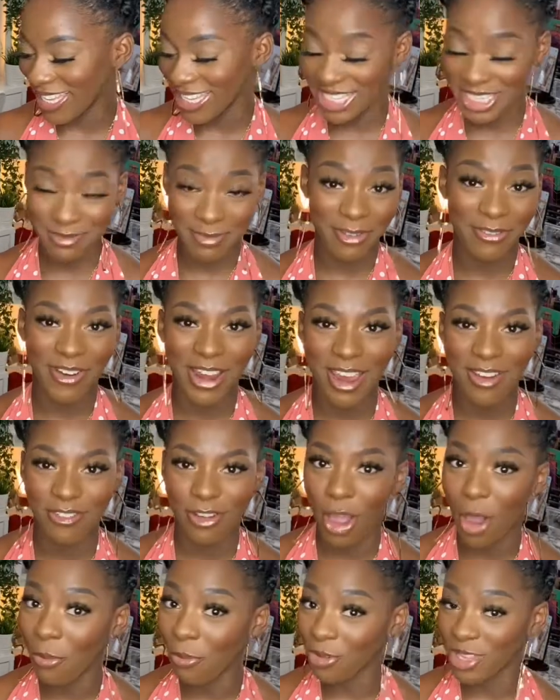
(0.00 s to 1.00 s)
this is my
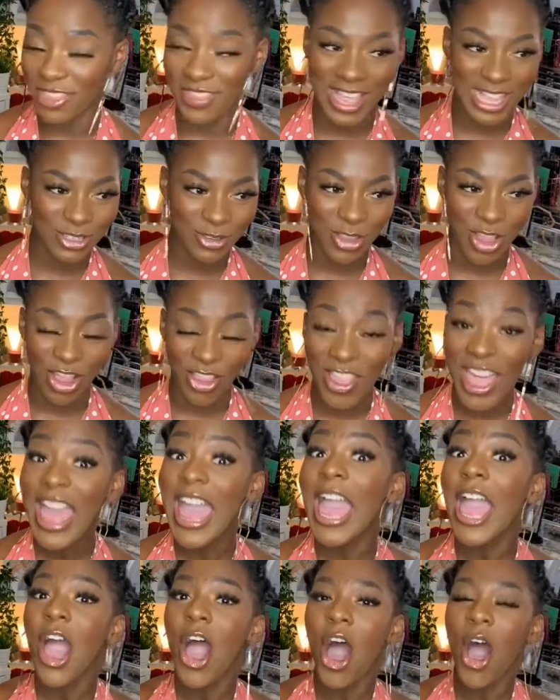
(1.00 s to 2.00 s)
favourite, I'll put the next one on.
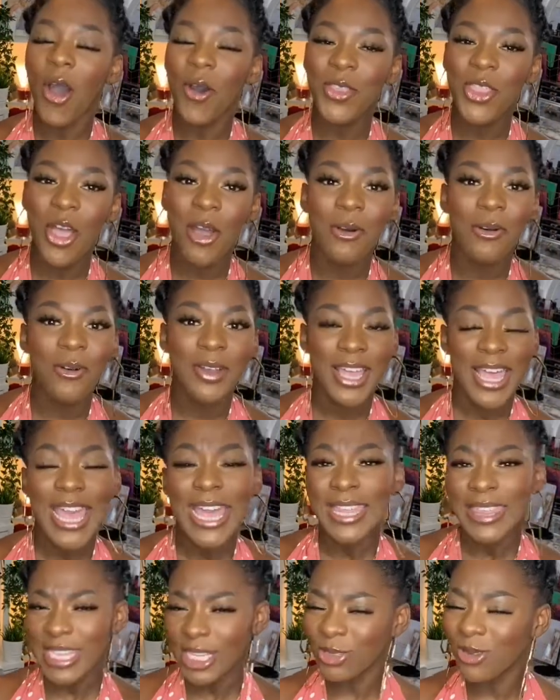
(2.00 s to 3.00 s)
Oh no,
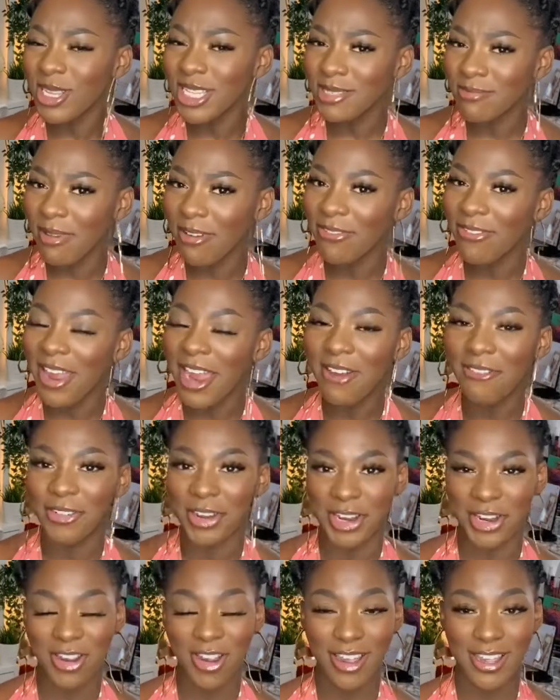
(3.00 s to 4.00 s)
this one is my
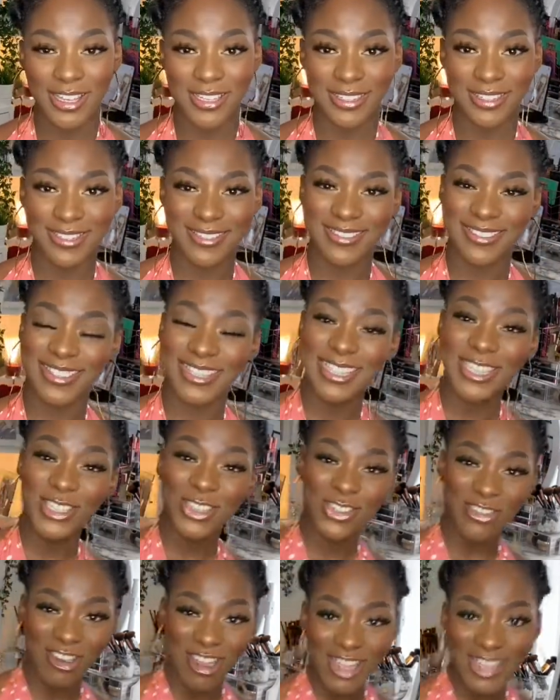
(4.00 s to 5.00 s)
favourite. Guys,
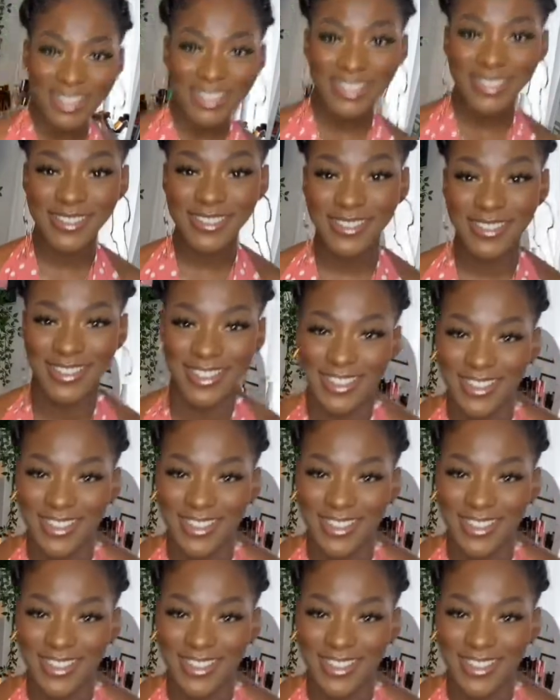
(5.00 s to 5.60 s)
this dress.